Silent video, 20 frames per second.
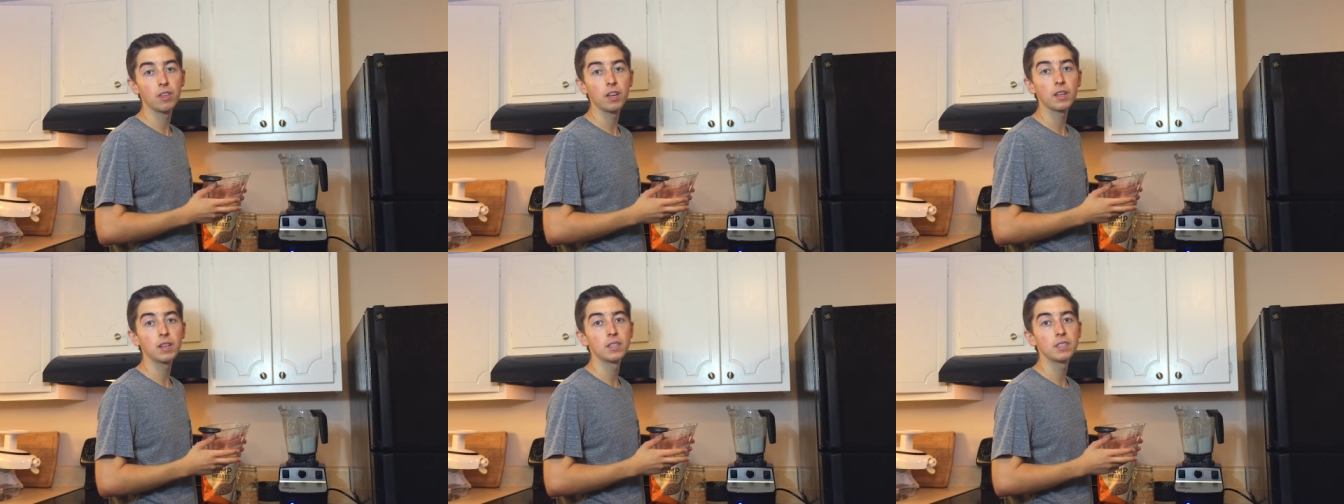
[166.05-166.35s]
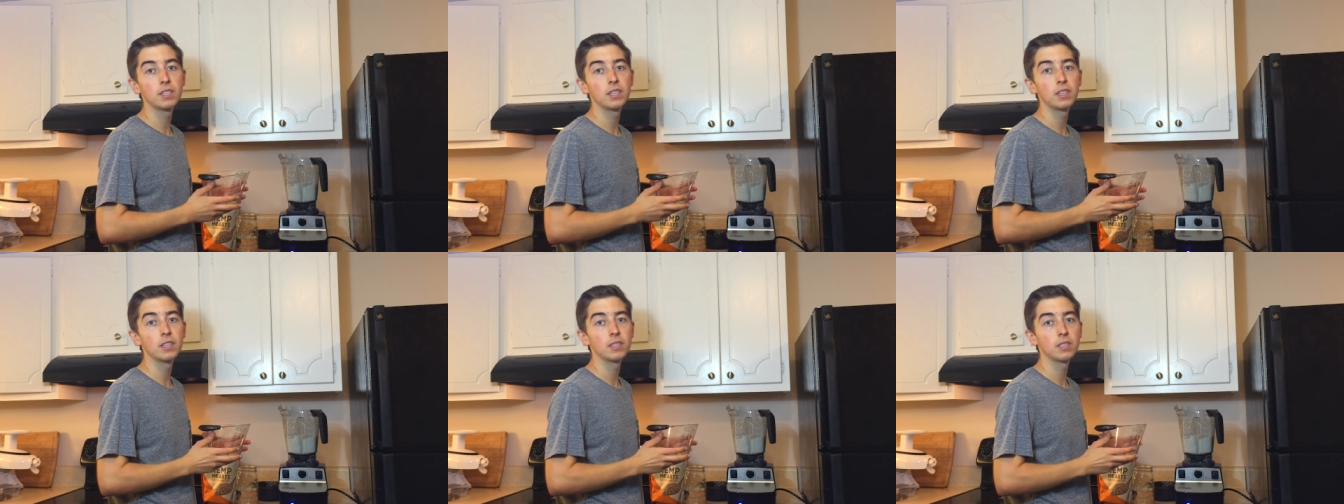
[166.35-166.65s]

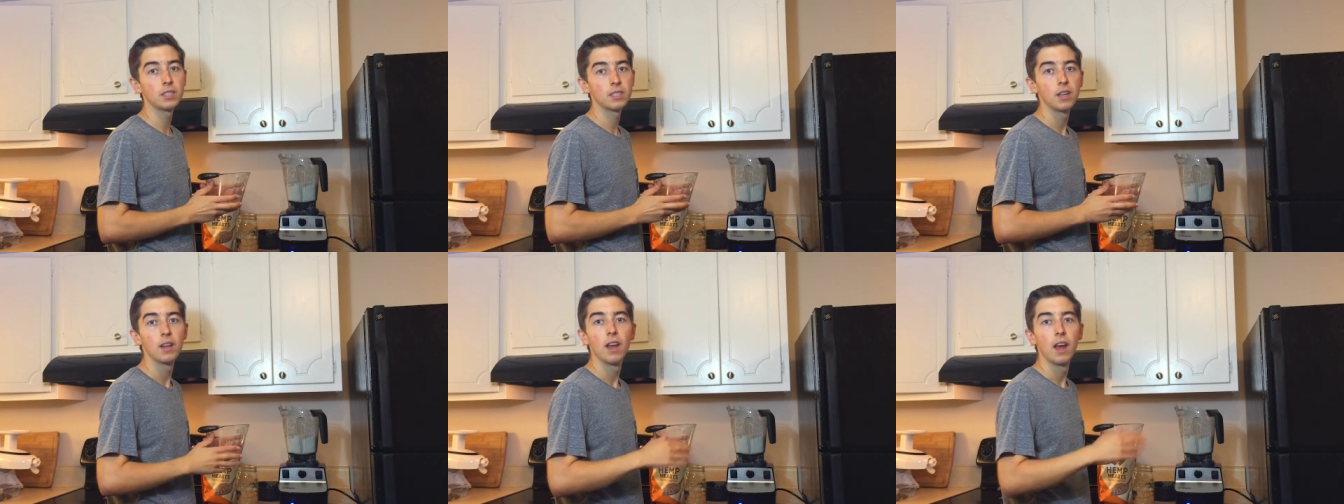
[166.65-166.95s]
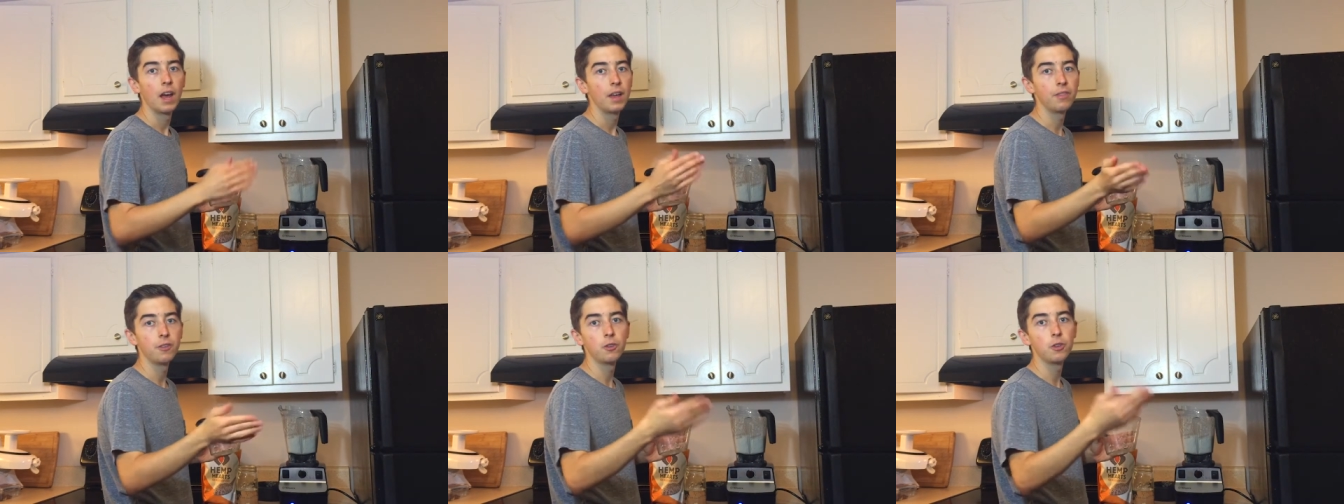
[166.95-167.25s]
thickness is,
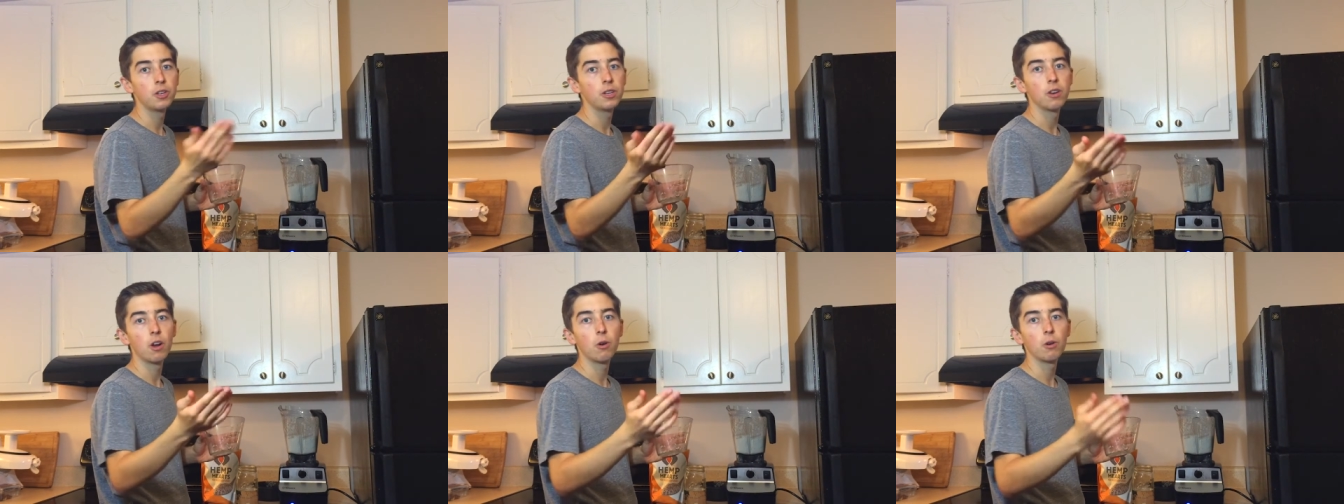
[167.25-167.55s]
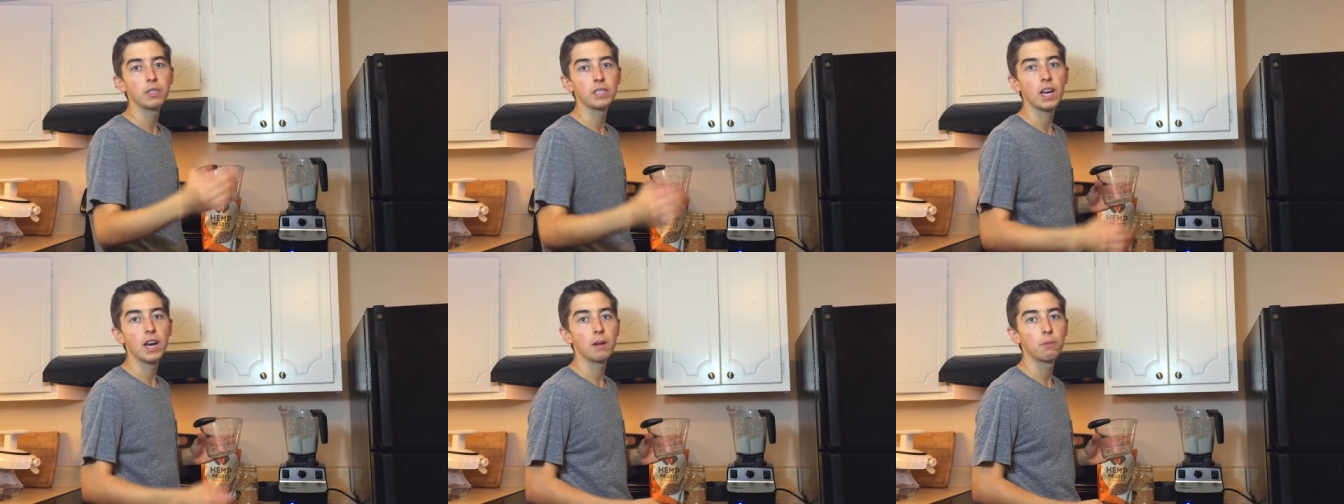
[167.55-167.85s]
and then you can
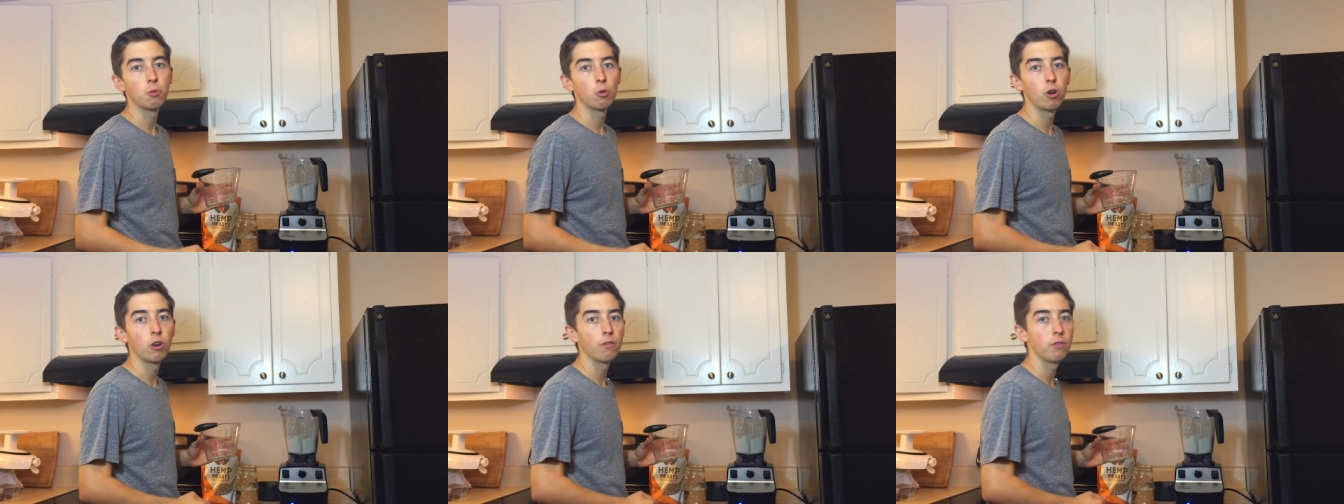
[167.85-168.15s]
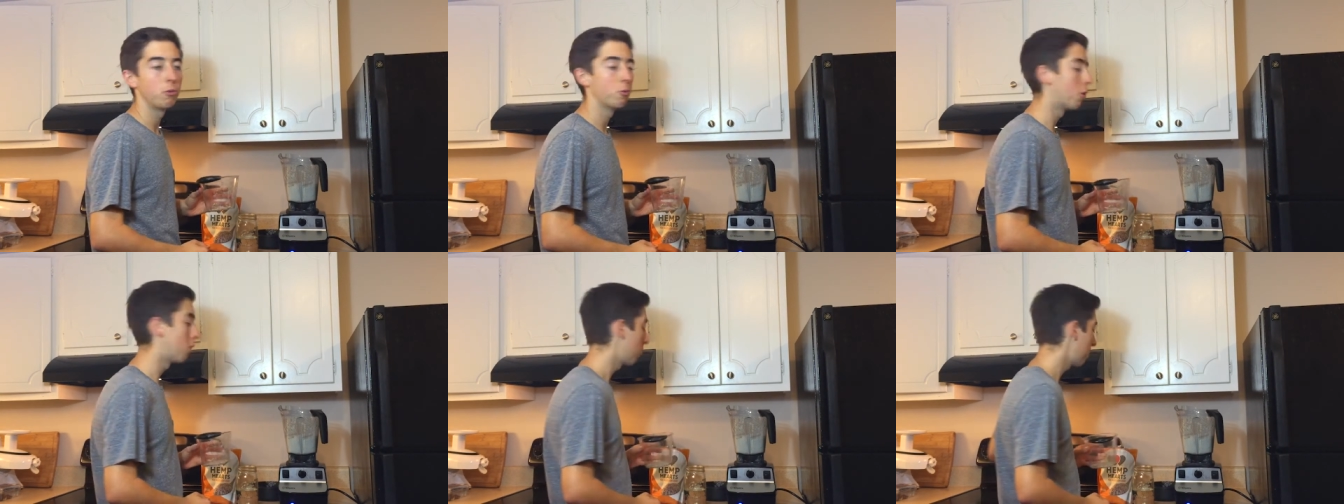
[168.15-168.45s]
always add
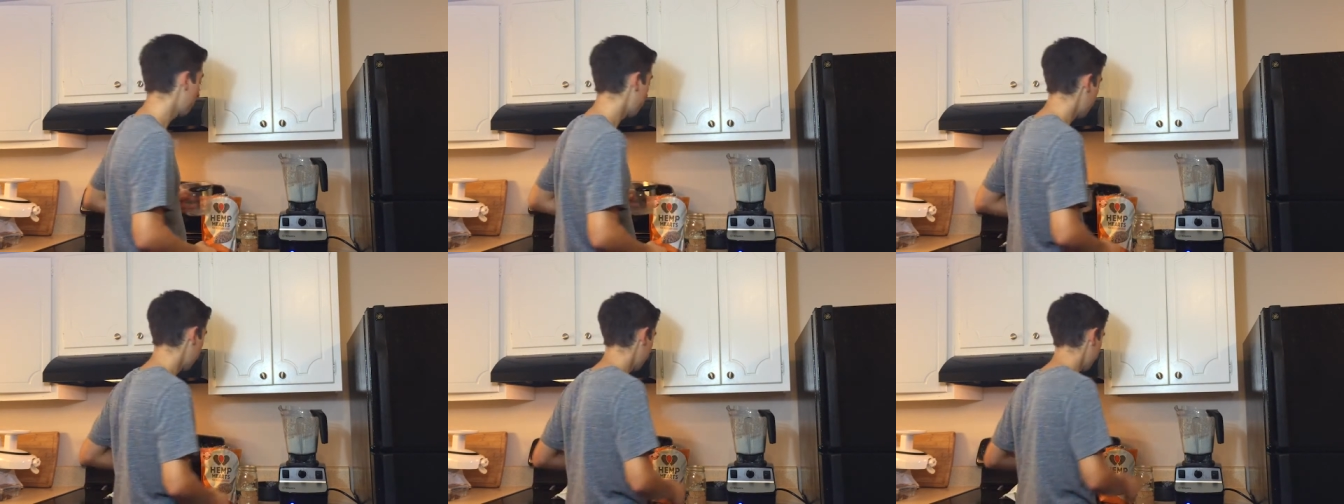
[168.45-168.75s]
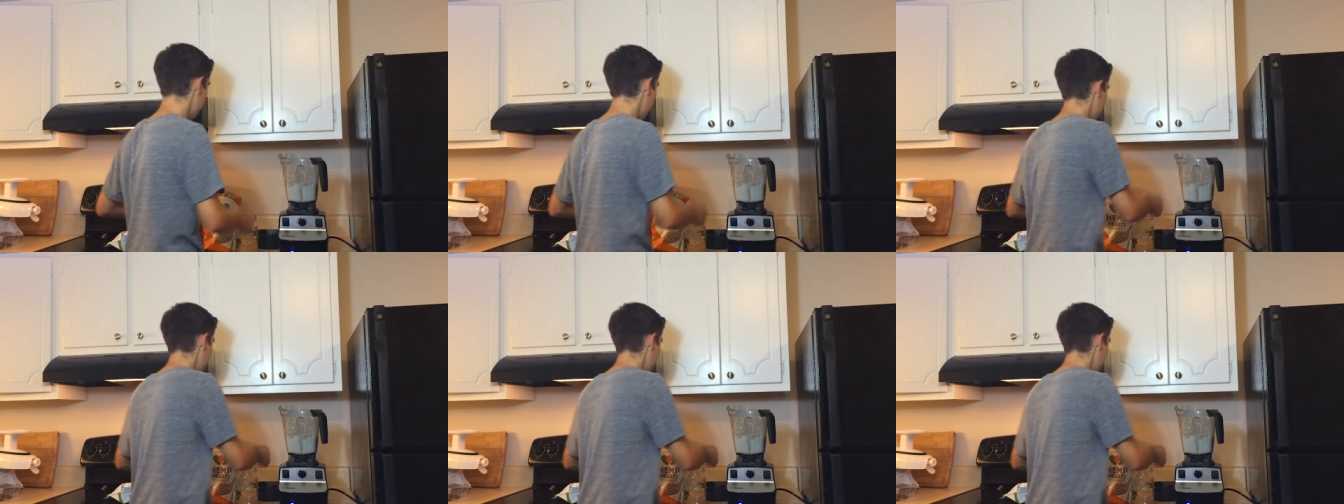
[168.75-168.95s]
more if you want.